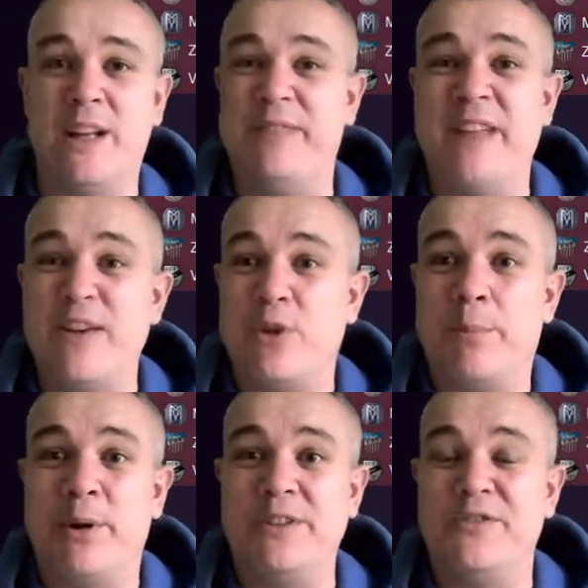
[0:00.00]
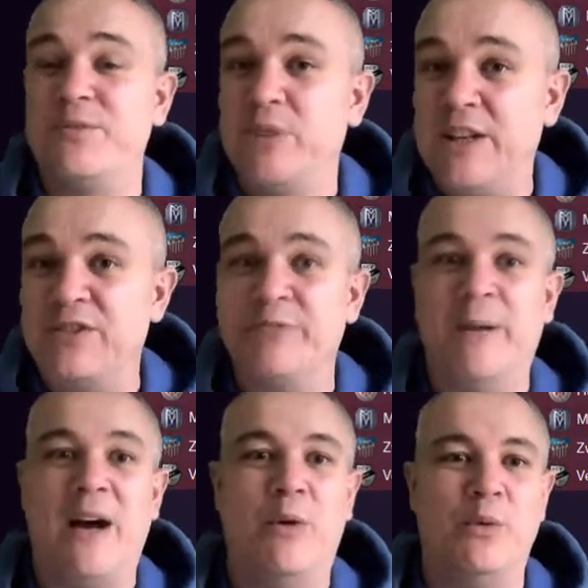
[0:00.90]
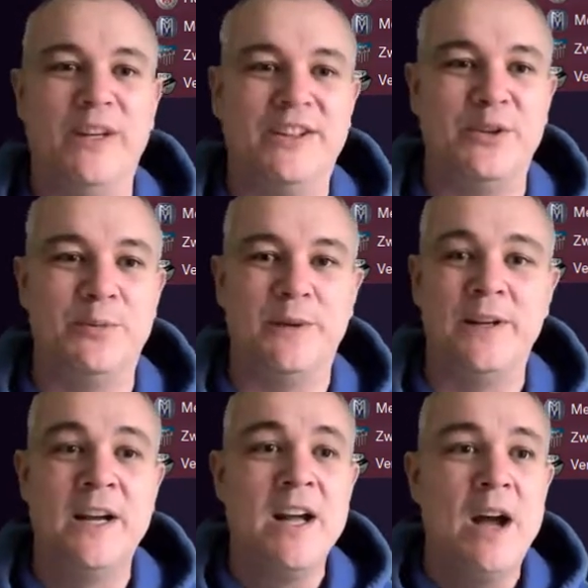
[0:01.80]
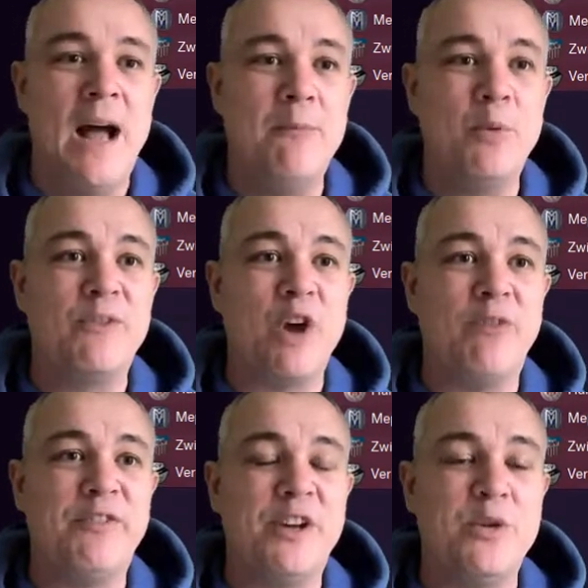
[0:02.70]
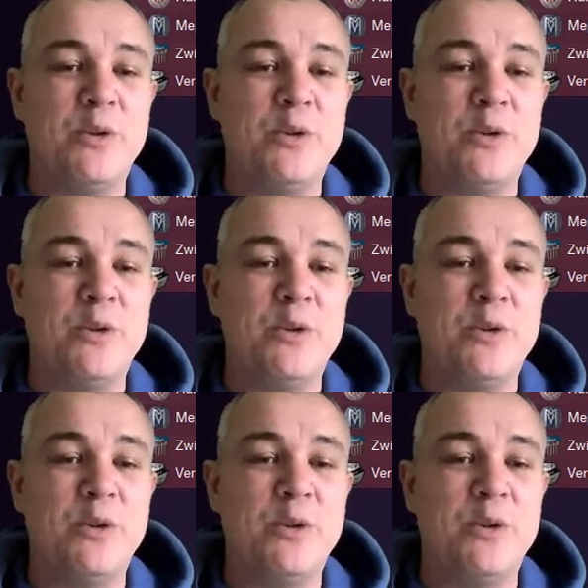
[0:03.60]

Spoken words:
well, if they drop points, it doesn't matter what we do. But we've got a